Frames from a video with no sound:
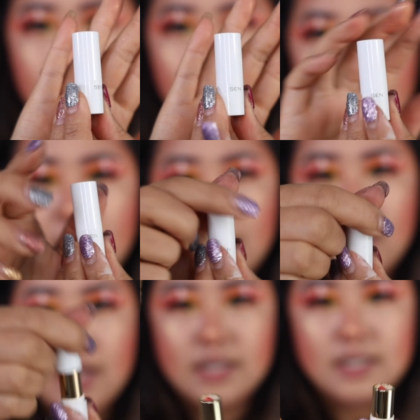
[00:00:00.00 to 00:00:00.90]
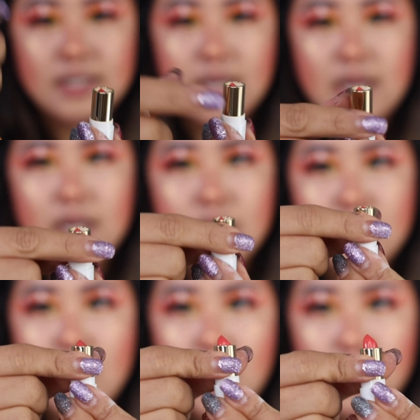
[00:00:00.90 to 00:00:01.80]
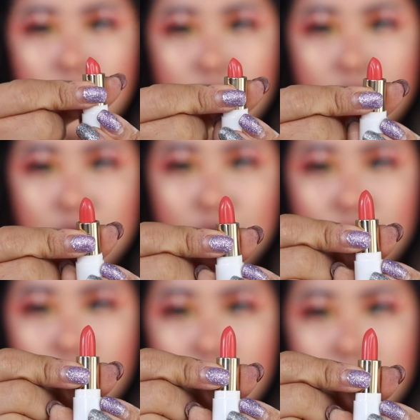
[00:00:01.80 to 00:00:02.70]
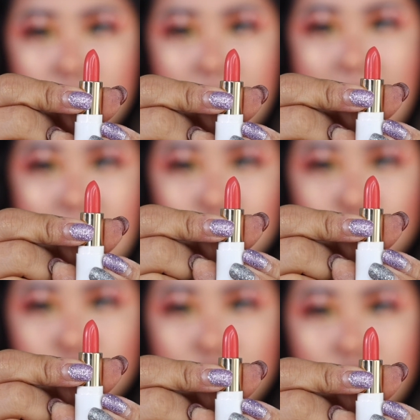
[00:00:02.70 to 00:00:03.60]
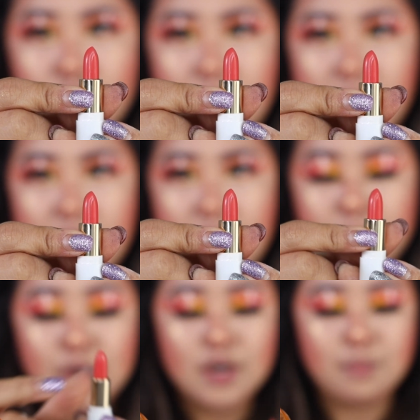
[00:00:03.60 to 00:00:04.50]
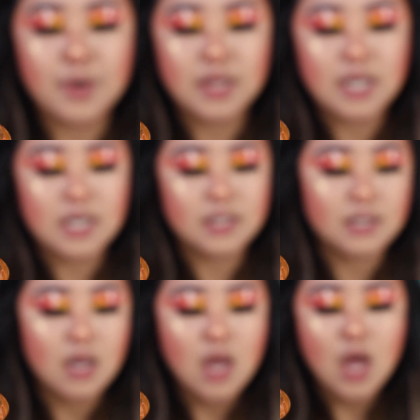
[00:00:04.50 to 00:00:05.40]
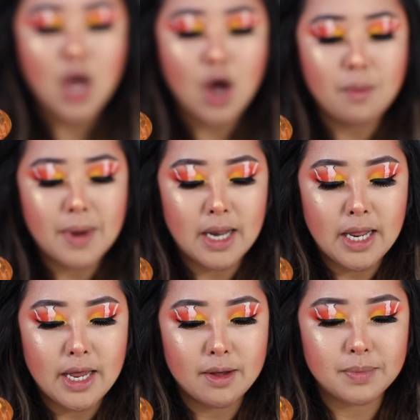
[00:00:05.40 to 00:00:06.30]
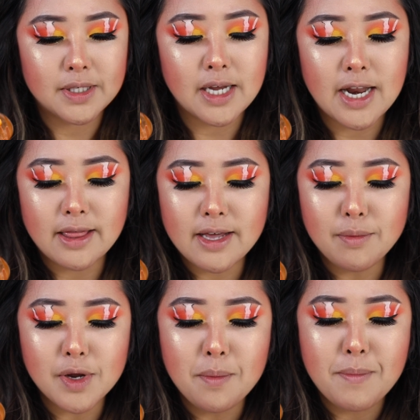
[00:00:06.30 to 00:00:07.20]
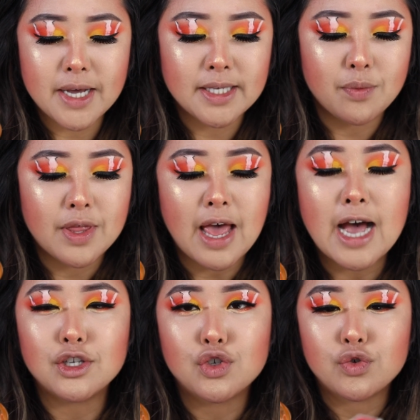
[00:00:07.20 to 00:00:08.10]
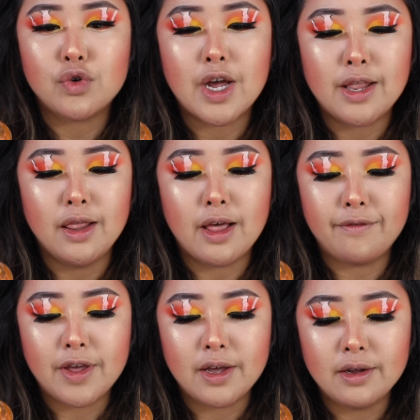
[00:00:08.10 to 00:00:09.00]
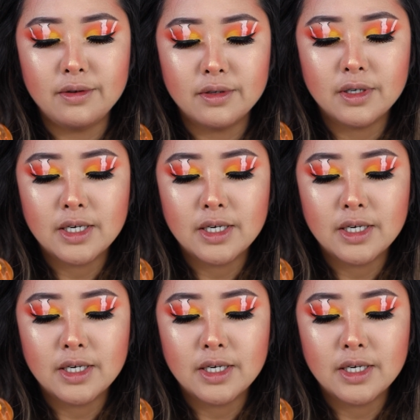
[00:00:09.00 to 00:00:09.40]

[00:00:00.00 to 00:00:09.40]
Beauty. It's in color Astral, and I'm gonna put this on my lips. And I think I'm gonna mix it with Astral and Loving,